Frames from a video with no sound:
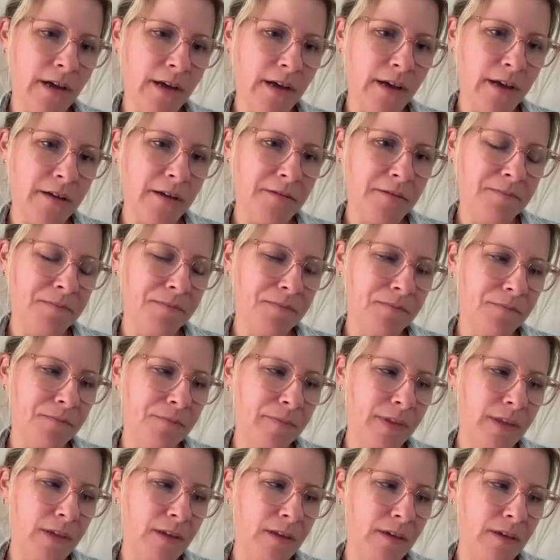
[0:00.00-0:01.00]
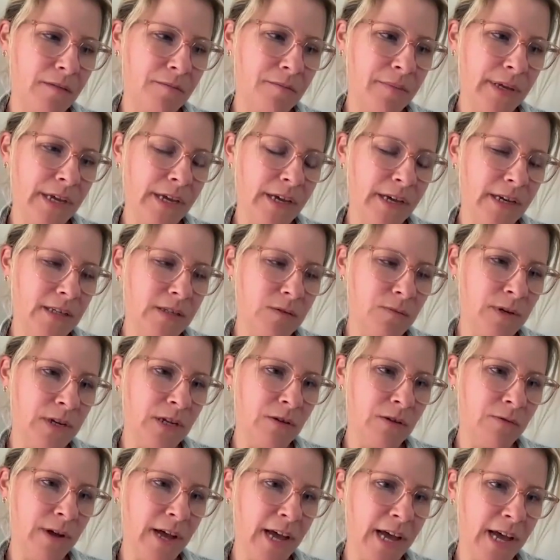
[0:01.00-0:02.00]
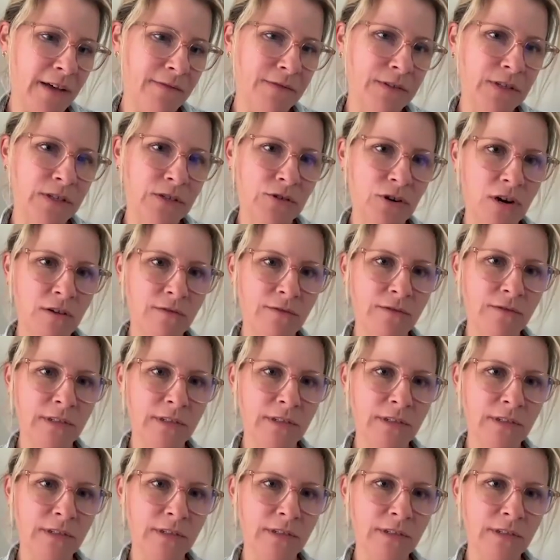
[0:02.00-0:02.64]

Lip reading: Um, because when you have a strong